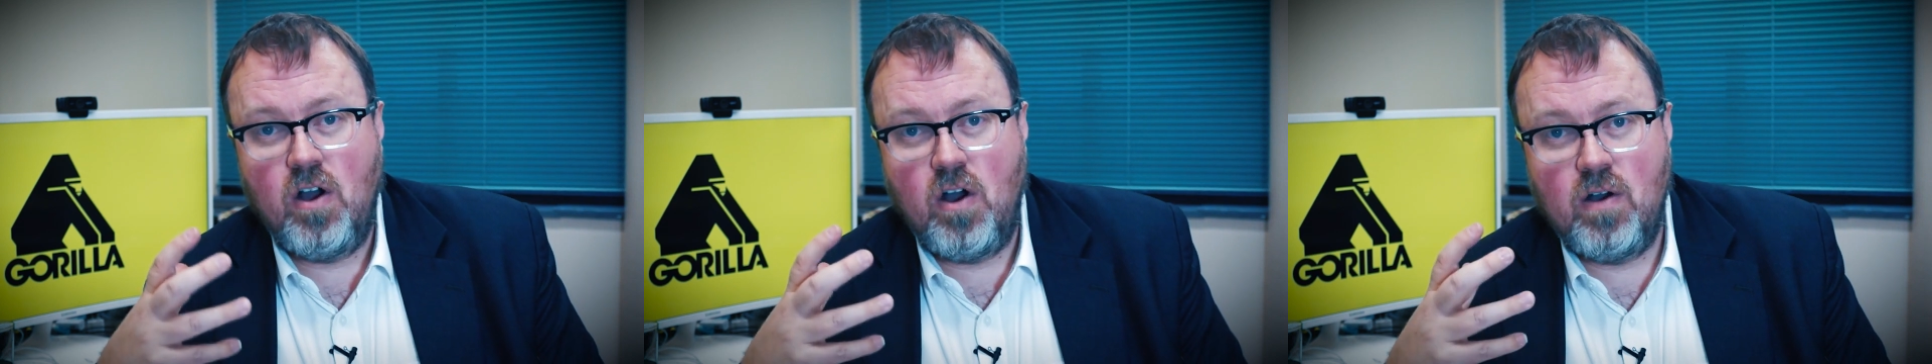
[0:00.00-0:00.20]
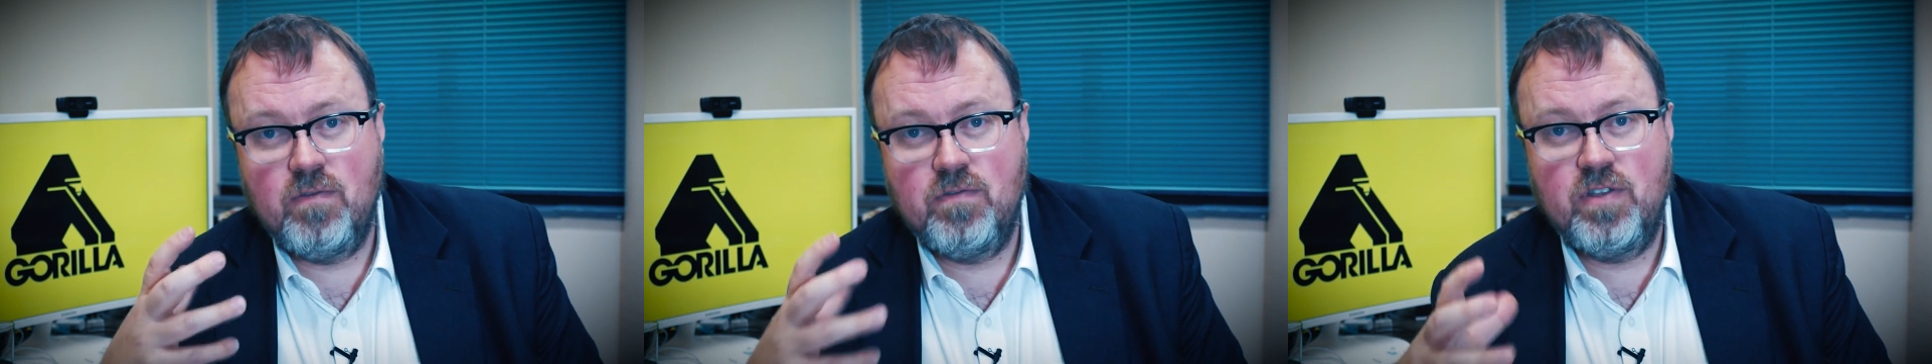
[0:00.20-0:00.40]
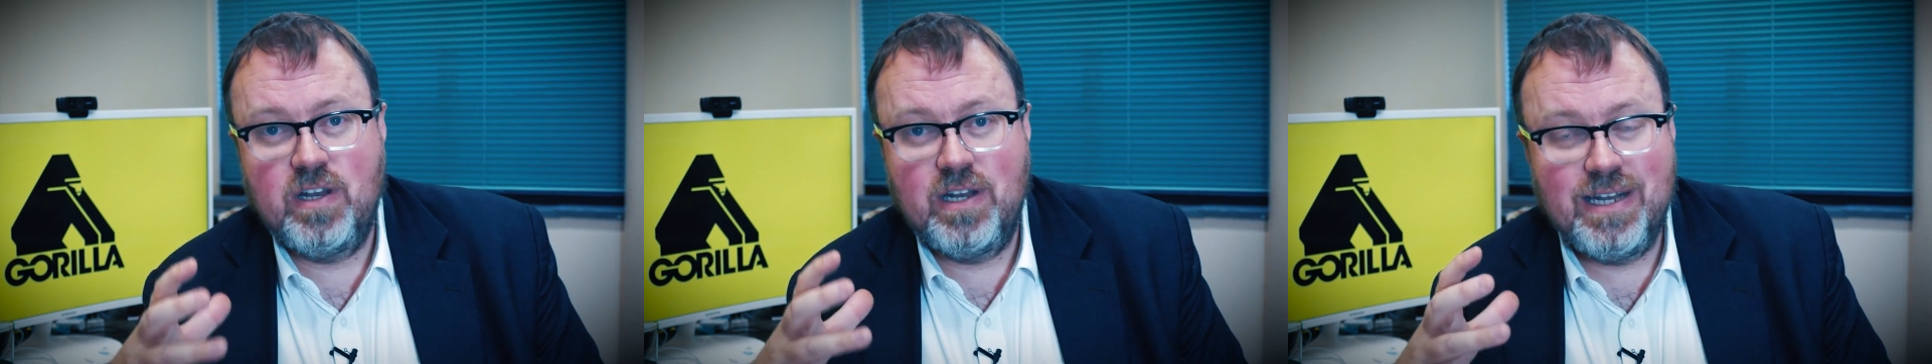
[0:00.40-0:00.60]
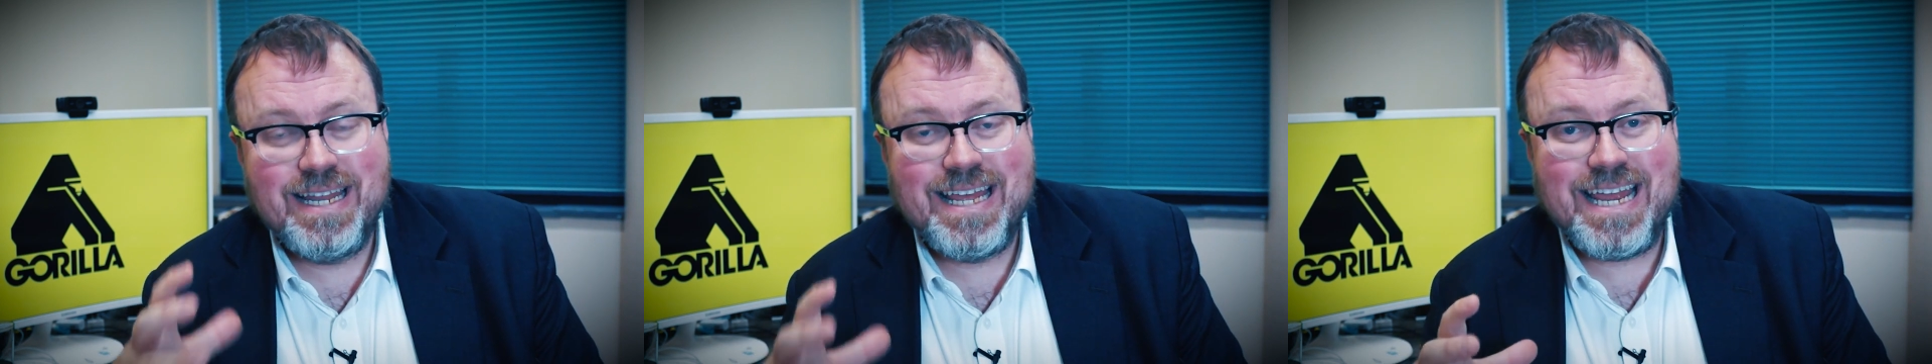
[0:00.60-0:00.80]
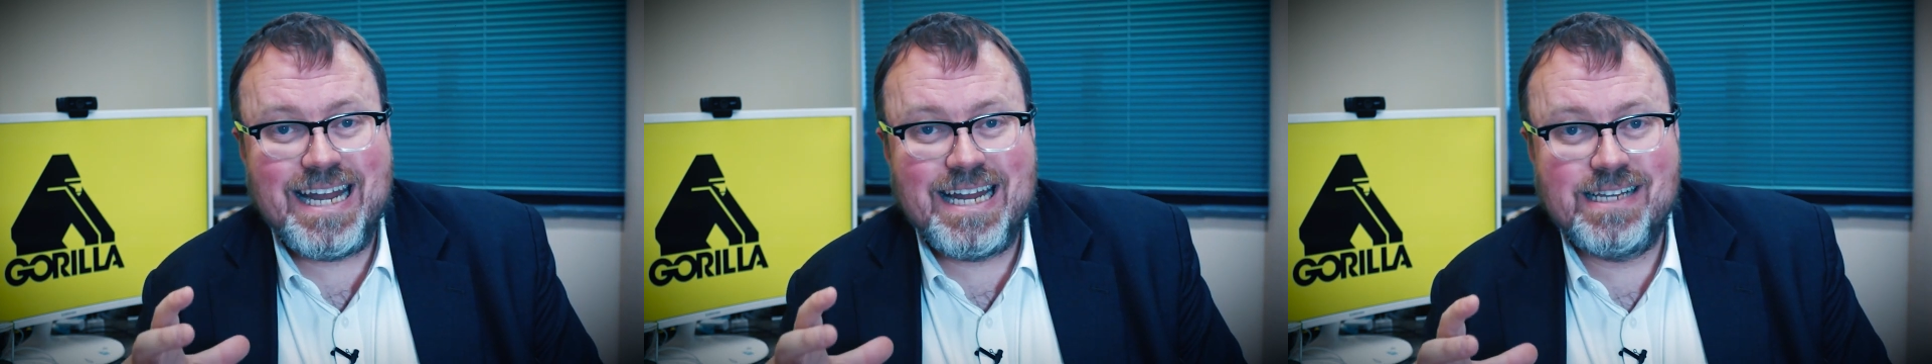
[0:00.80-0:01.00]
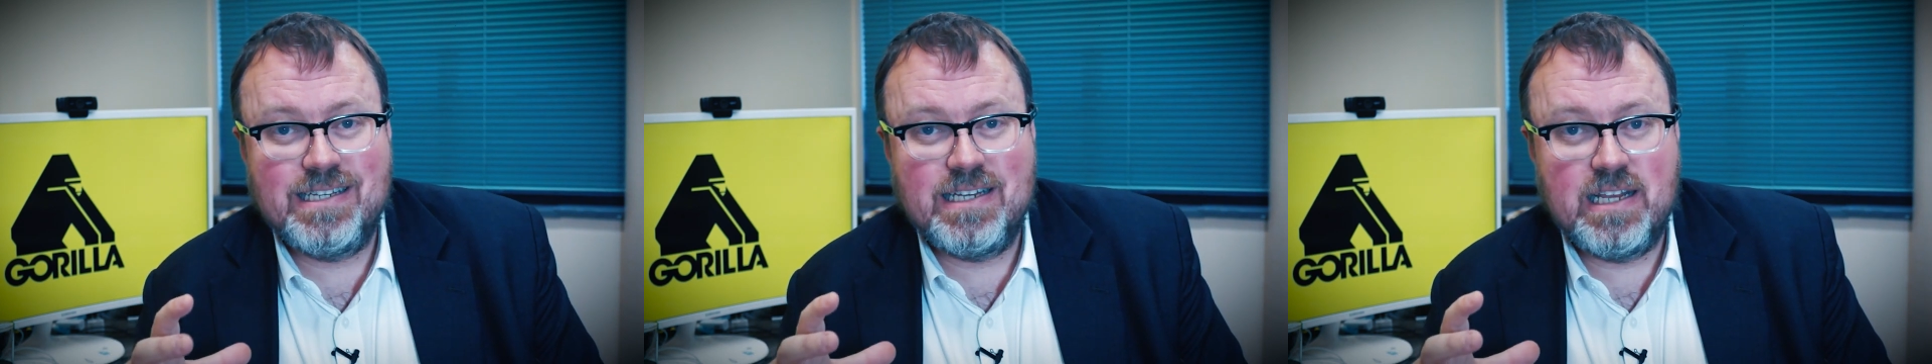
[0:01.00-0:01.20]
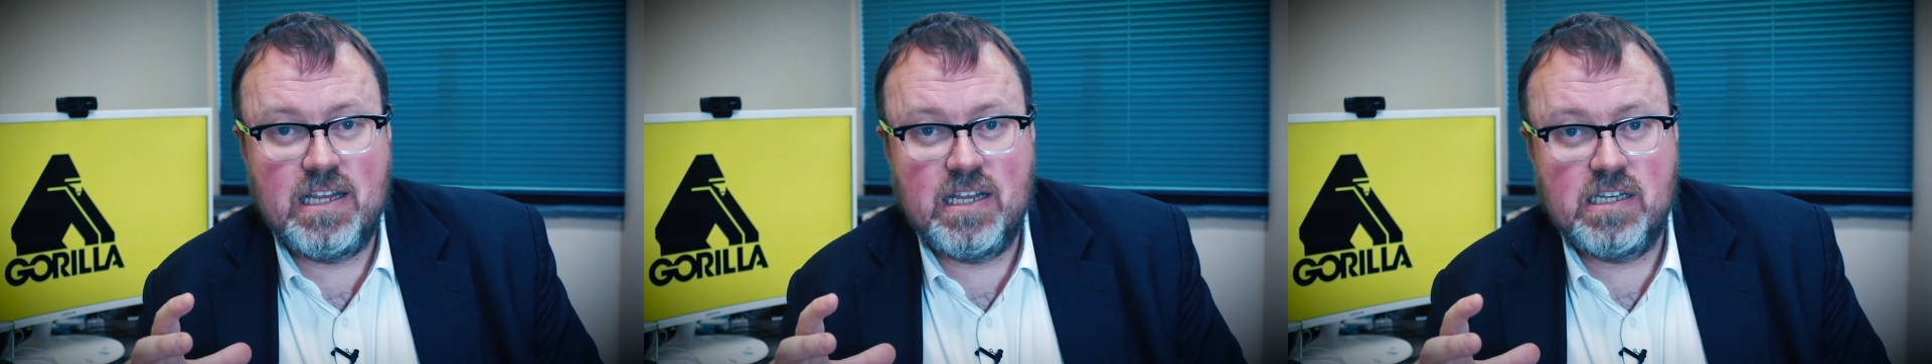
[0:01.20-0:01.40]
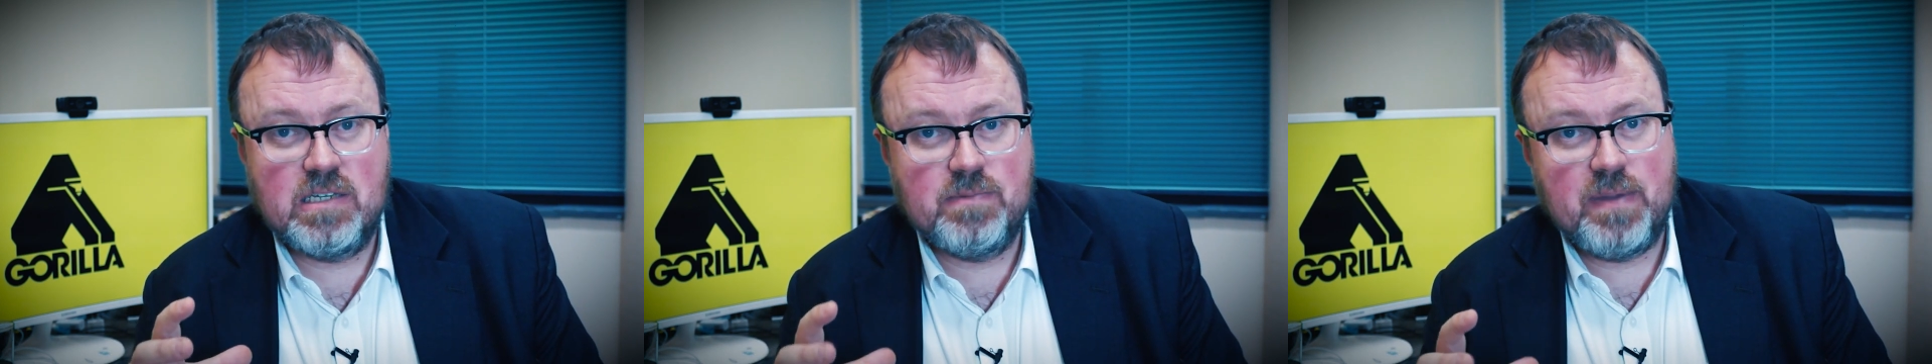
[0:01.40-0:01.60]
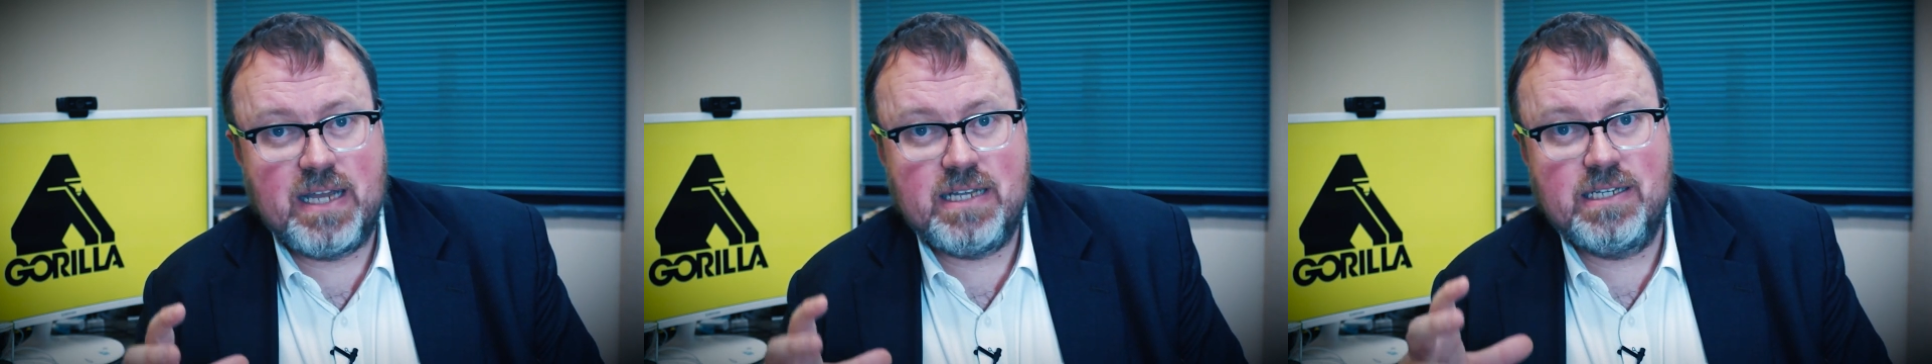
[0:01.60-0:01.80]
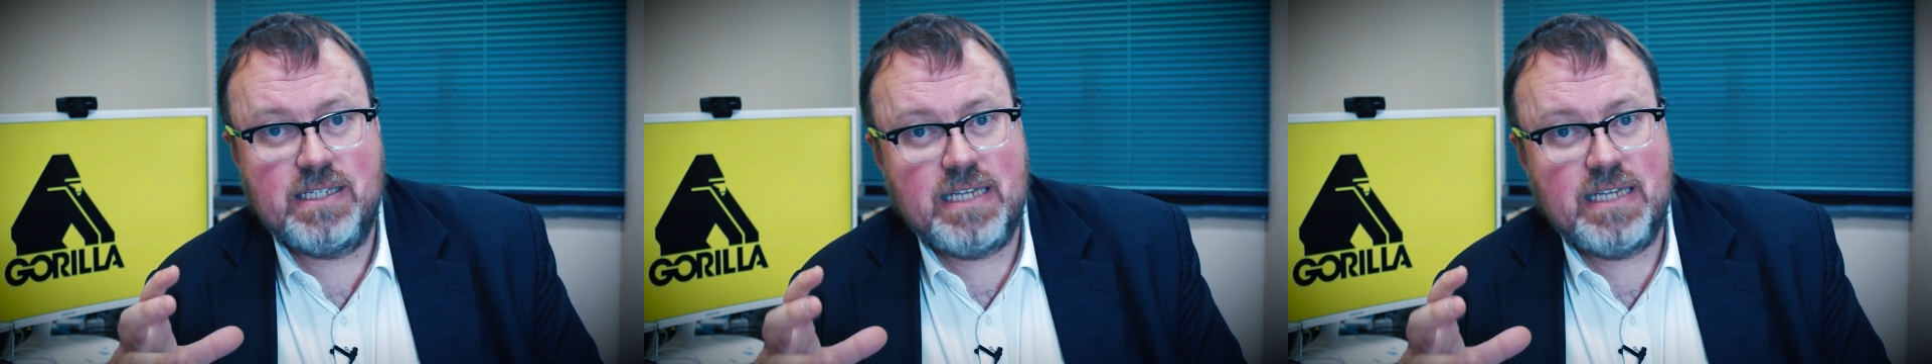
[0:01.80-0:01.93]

of the leaders in this space.